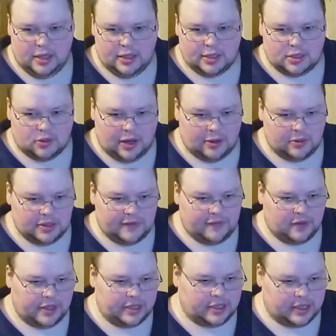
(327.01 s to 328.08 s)
So I will leave a
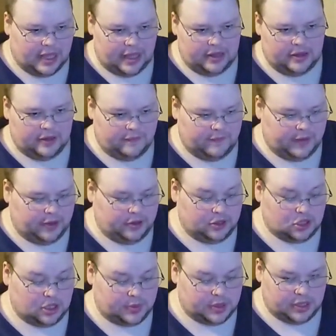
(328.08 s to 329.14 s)
link to that in the video
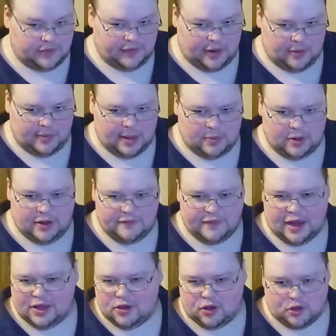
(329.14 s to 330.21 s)
description if I remember. If
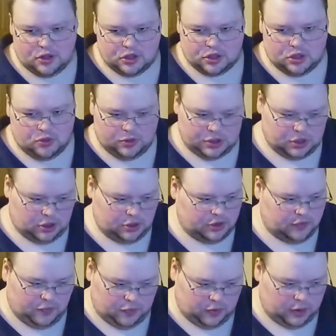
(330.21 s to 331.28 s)
not, you can just do a
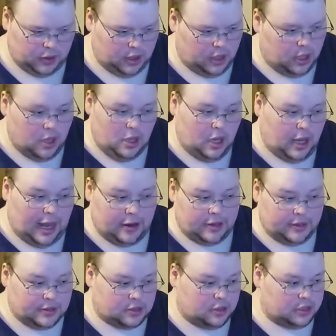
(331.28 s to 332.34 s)
search for how to
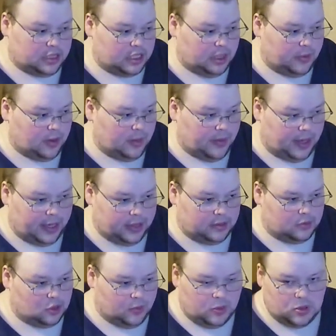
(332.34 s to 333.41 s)
install D W M
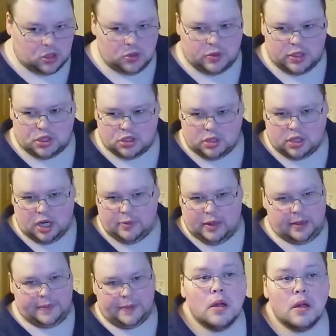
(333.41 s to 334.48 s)
on Ubuntu and it should come
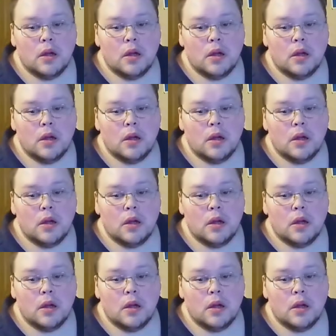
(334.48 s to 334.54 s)
up.